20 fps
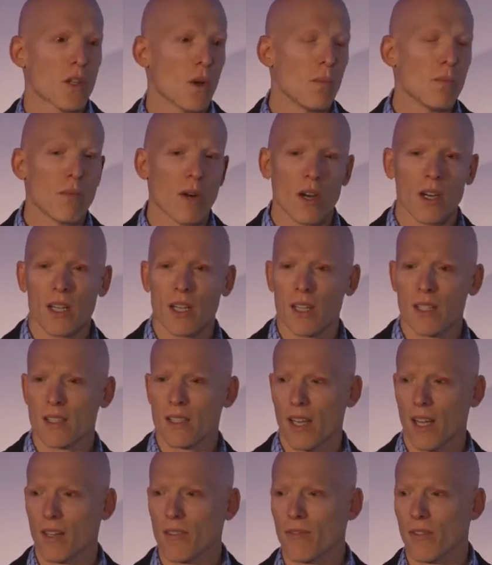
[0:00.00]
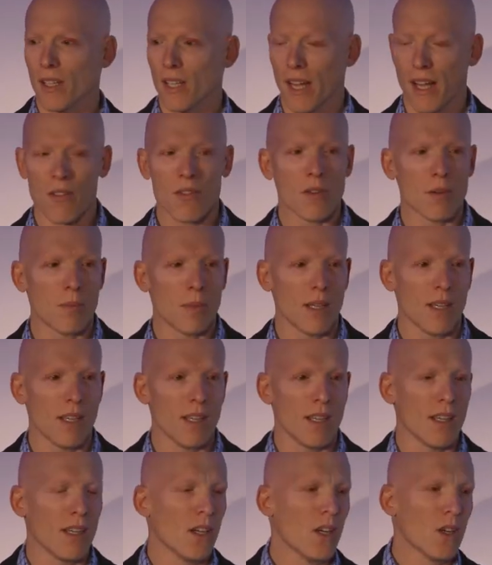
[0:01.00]
So markets and
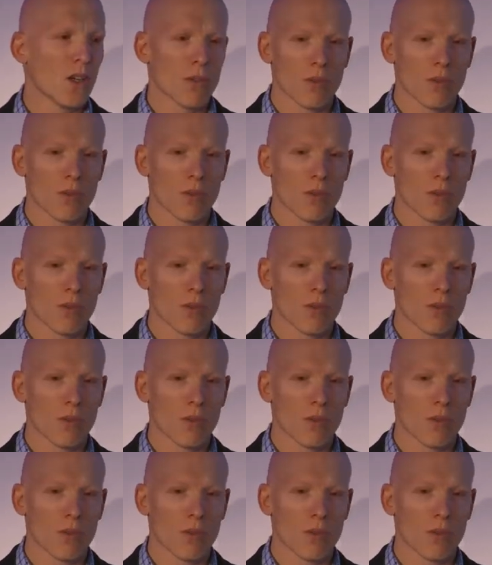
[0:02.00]
philanthropy,